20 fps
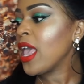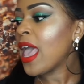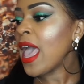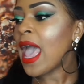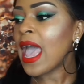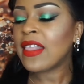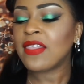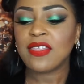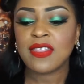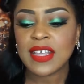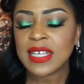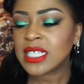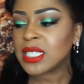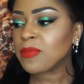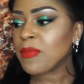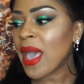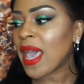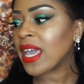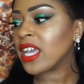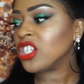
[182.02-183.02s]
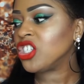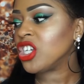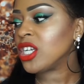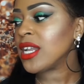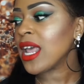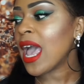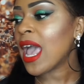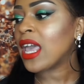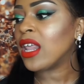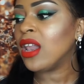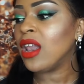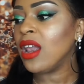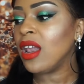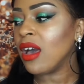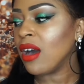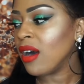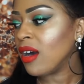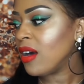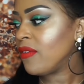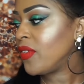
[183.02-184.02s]
And this packaging I
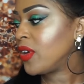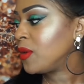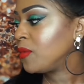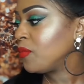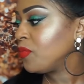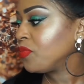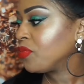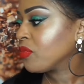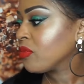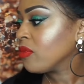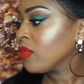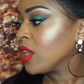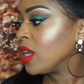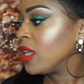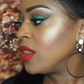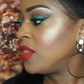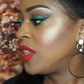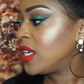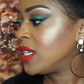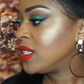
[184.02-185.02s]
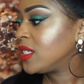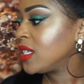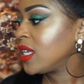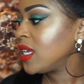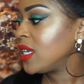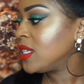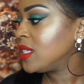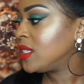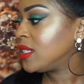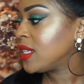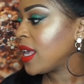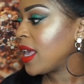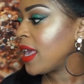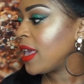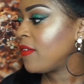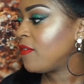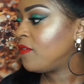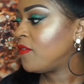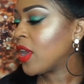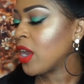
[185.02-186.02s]
love. This is
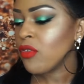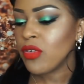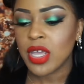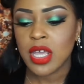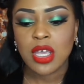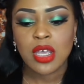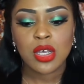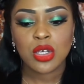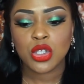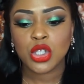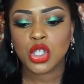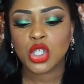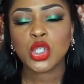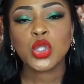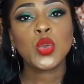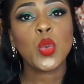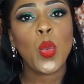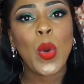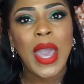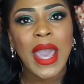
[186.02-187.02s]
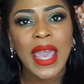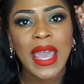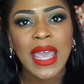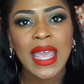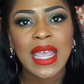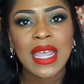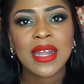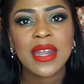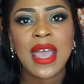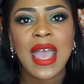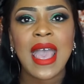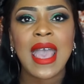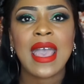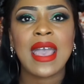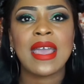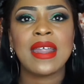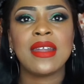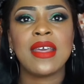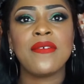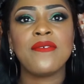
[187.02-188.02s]
a very suede
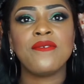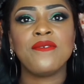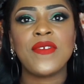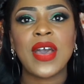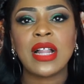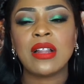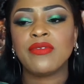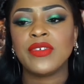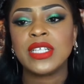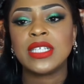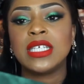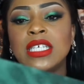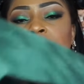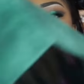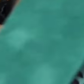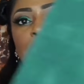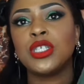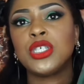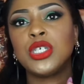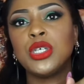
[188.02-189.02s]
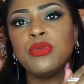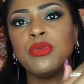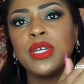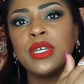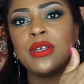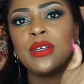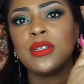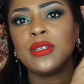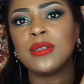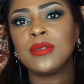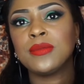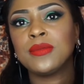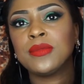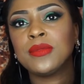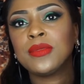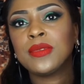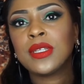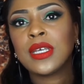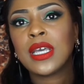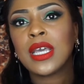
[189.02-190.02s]
and velvety material.
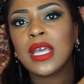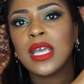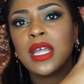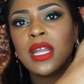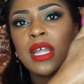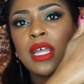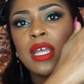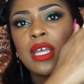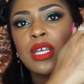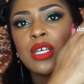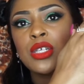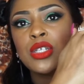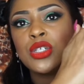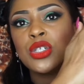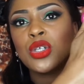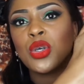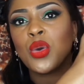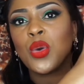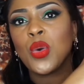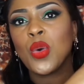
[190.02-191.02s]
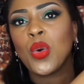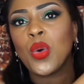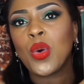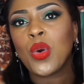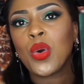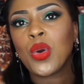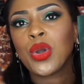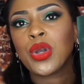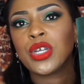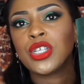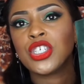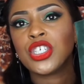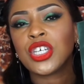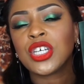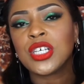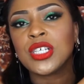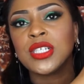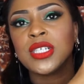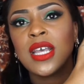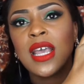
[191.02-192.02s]
It is
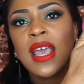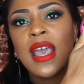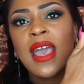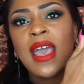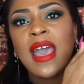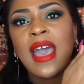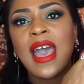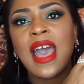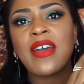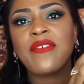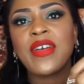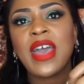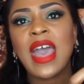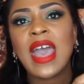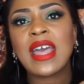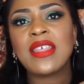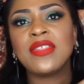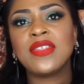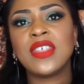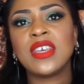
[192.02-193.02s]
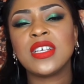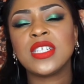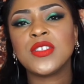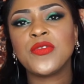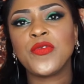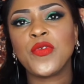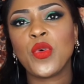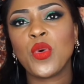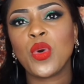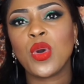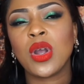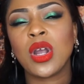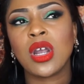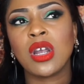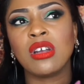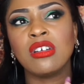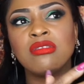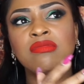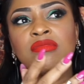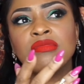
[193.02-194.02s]
gorgeous. I've had this
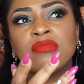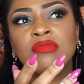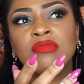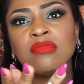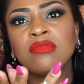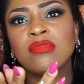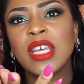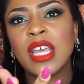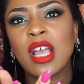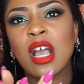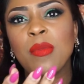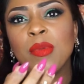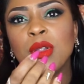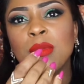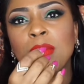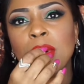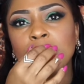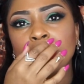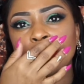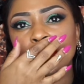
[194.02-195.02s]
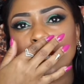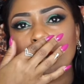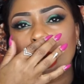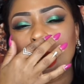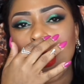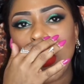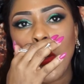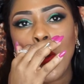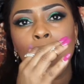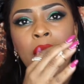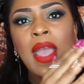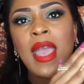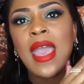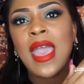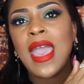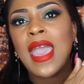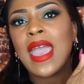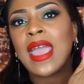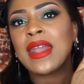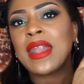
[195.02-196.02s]
for a couple of months now,
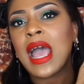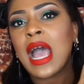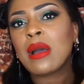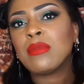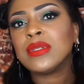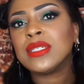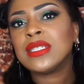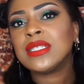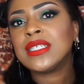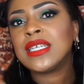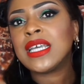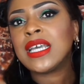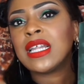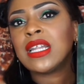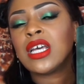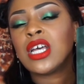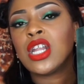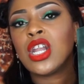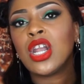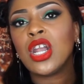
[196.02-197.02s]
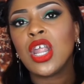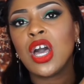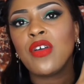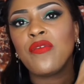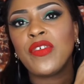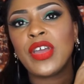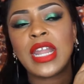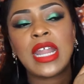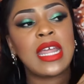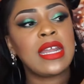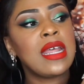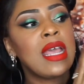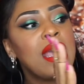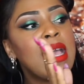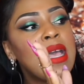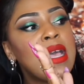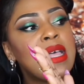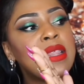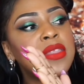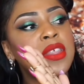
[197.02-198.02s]
and I'm still loving it.
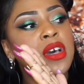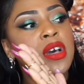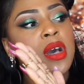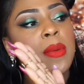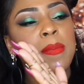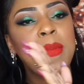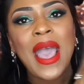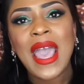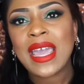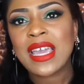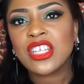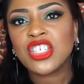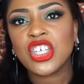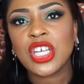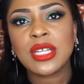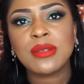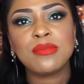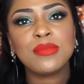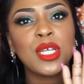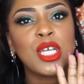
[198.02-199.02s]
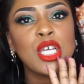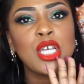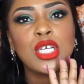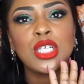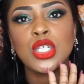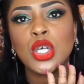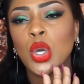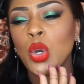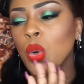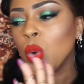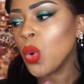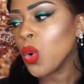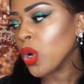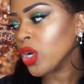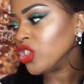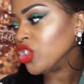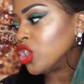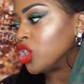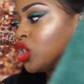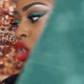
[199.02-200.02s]
The packaging is
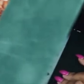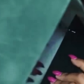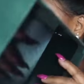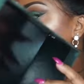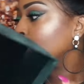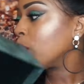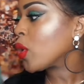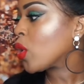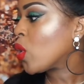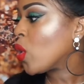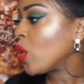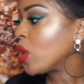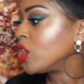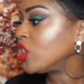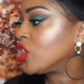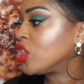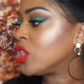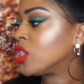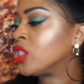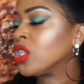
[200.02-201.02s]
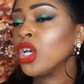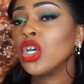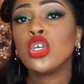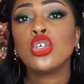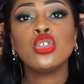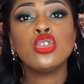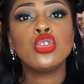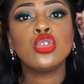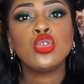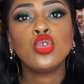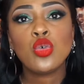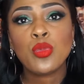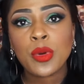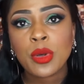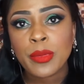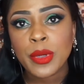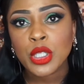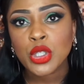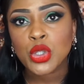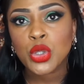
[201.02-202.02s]
gorgeous, super
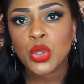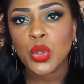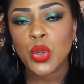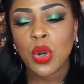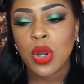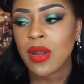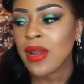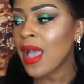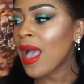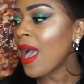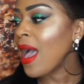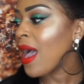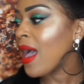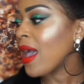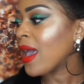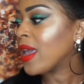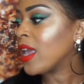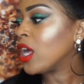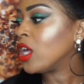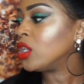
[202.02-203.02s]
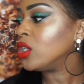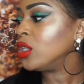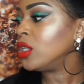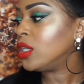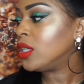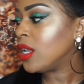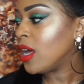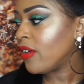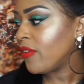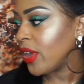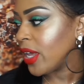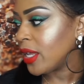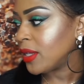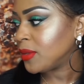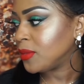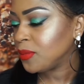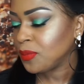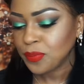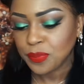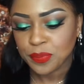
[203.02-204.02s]
mature. I love it.